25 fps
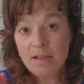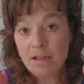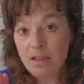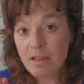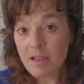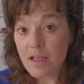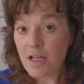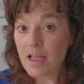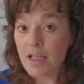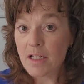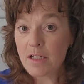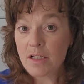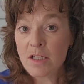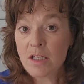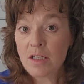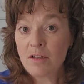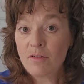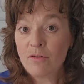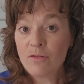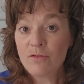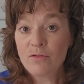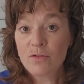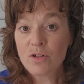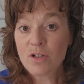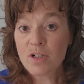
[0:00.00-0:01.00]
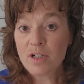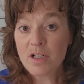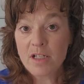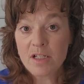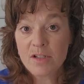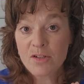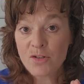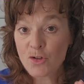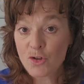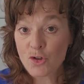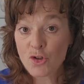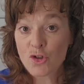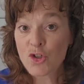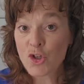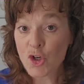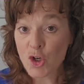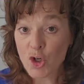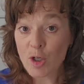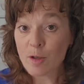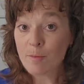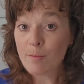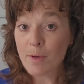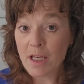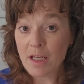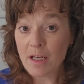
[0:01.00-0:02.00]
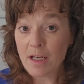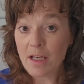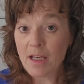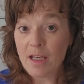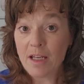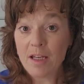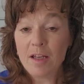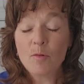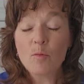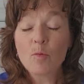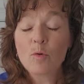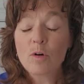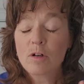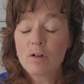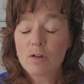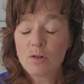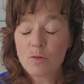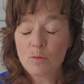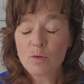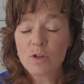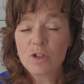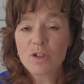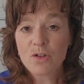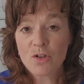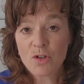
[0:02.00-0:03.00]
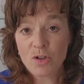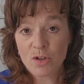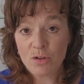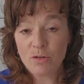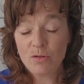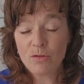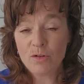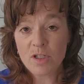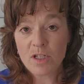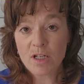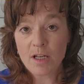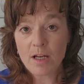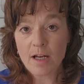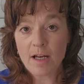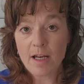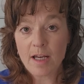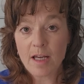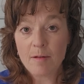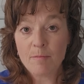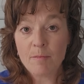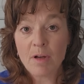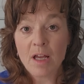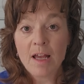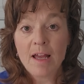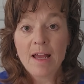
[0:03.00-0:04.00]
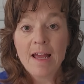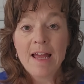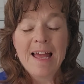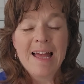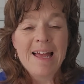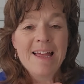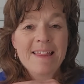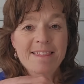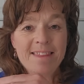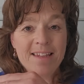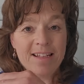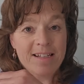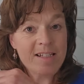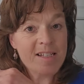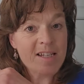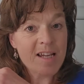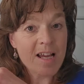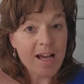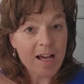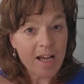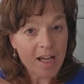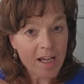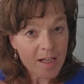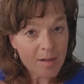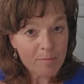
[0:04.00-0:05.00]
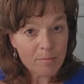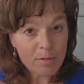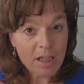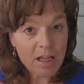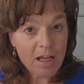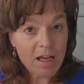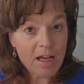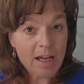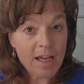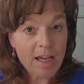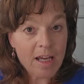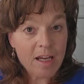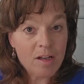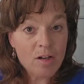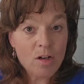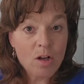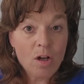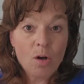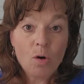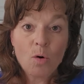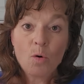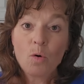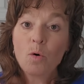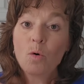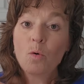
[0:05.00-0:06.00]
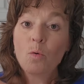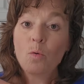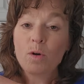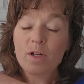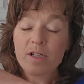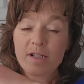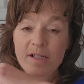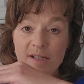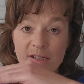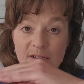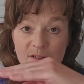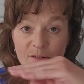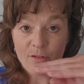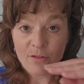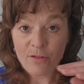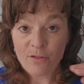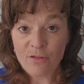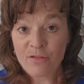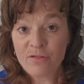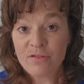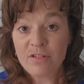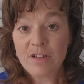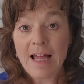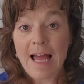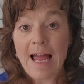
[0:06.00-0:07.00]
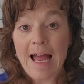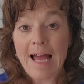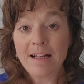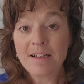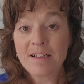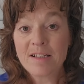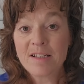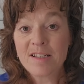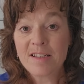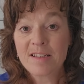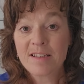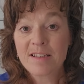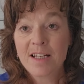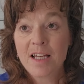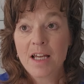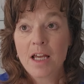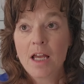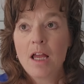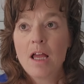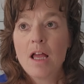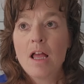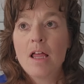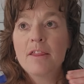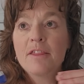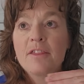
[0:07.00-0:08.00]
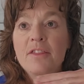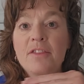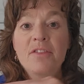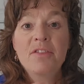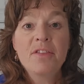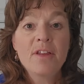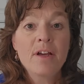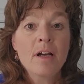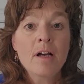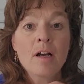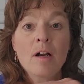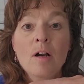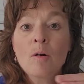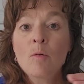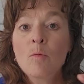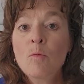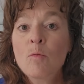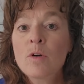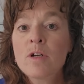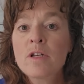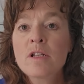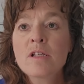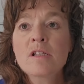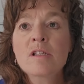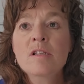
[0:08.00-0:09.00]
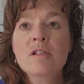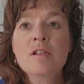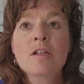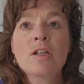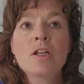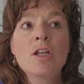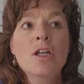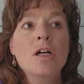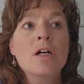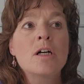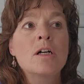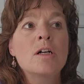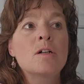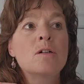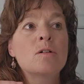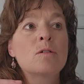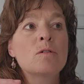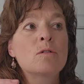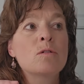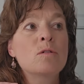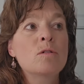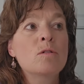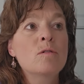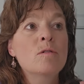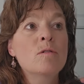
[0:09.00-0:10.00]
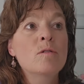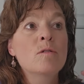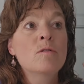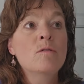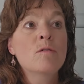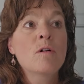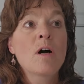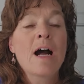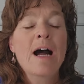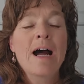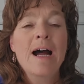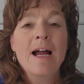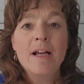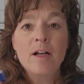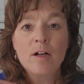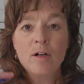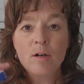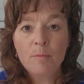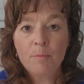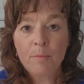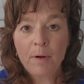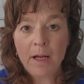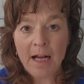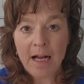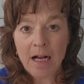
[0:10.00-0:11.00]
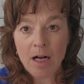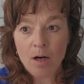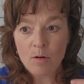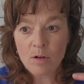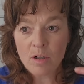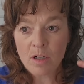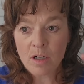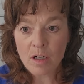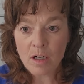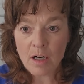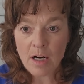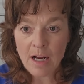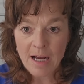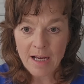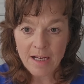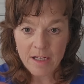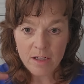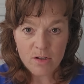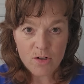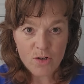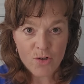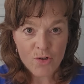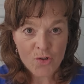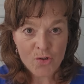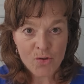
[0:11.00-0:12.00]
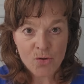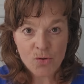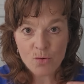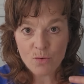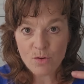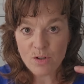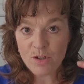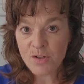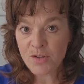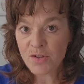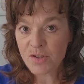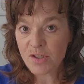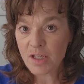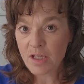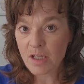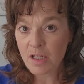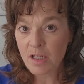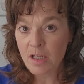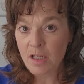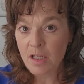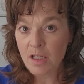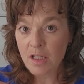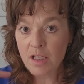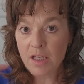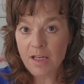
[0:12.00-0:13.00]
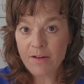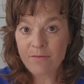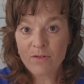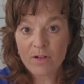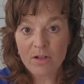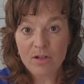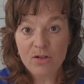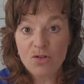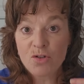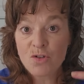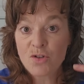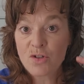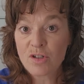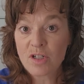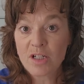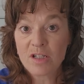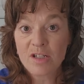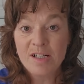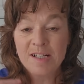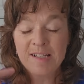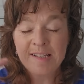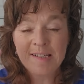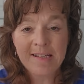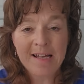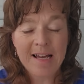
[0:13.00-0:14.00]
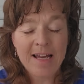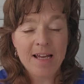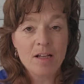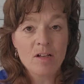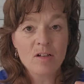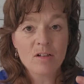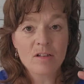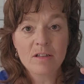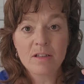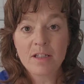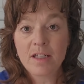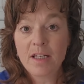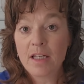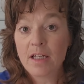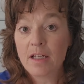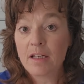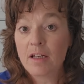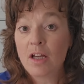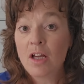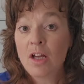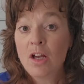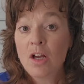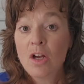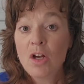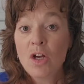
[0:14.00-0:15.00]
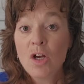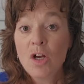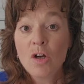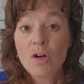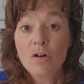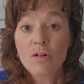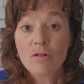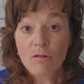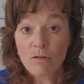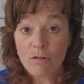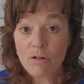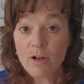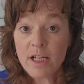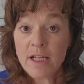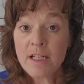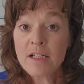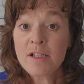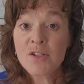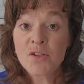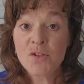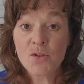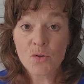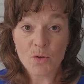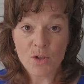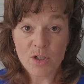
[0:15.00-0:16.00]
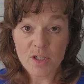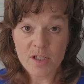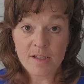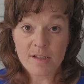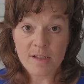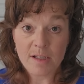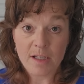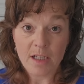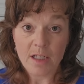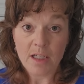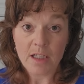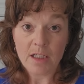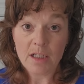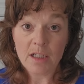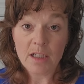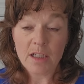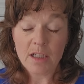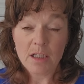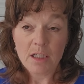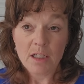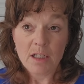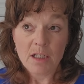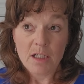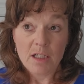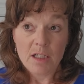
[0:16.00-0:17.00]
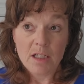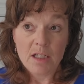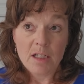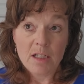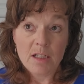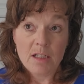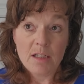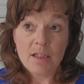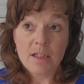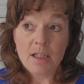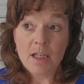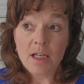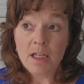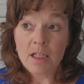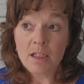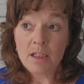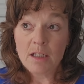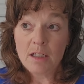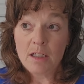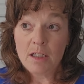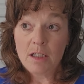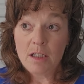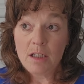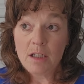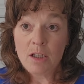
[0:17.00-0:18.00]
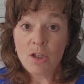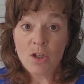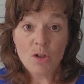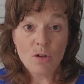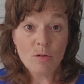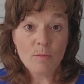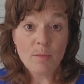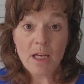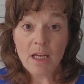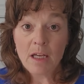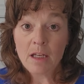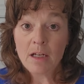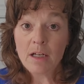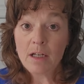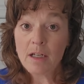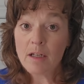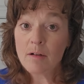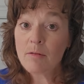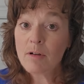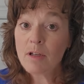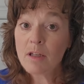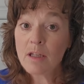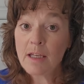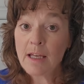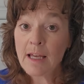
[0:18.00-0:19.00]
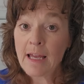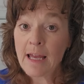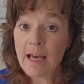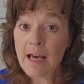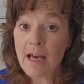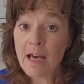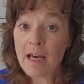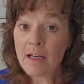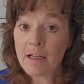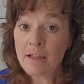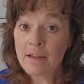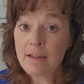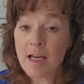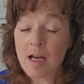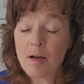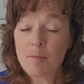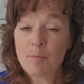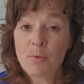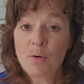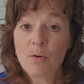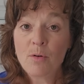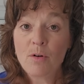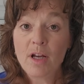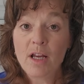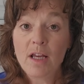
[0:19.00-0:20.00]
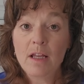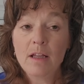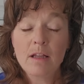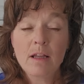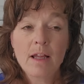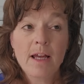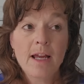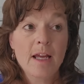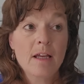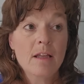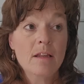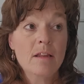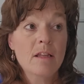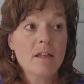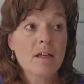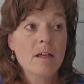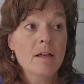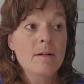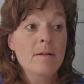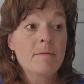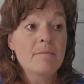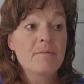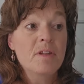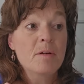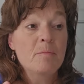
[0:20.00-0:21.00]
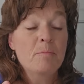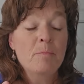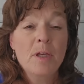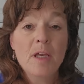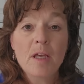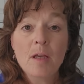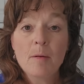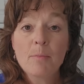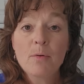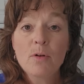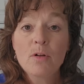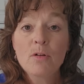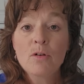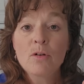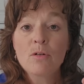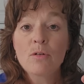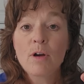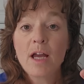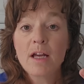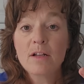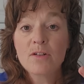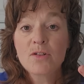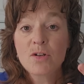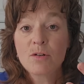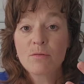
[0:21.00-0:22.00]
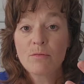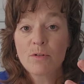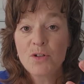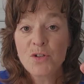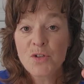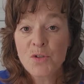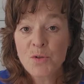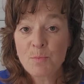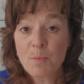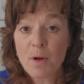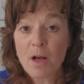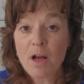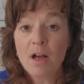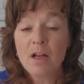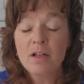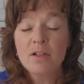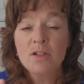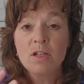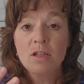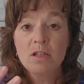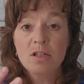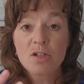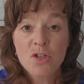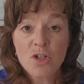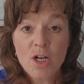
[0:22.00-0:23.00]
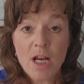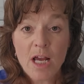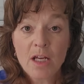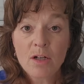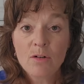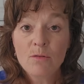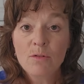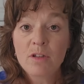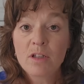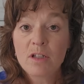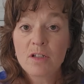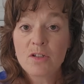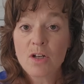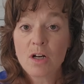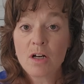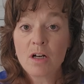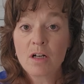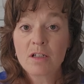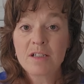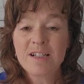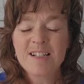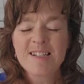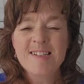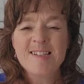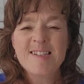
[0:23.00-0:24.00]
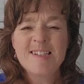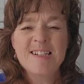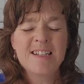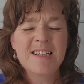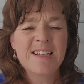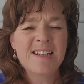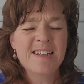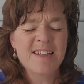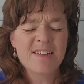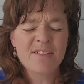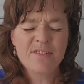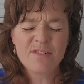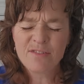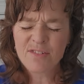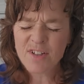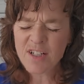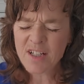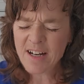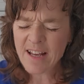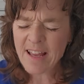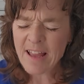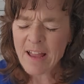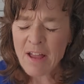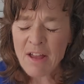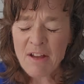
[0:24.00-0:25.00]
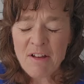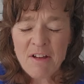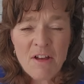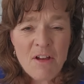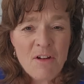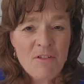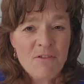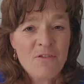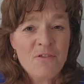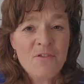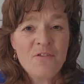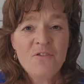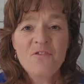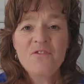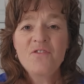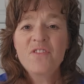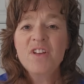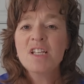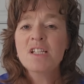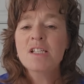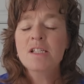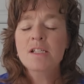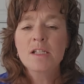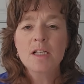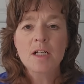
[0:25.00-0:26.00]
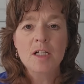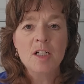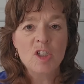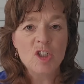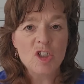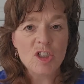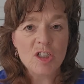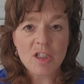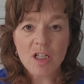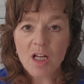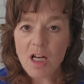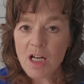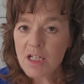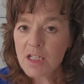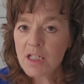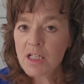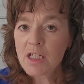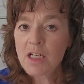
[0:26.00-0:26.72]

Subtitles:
and 1940s Germany, World War II time, the timeline was flat. There was no higher power, higher sourcing, evolutionary cycling, resourcing that humanity really had at that point. Like the people who had to respond to the shadow and the darkness did it at a very physical,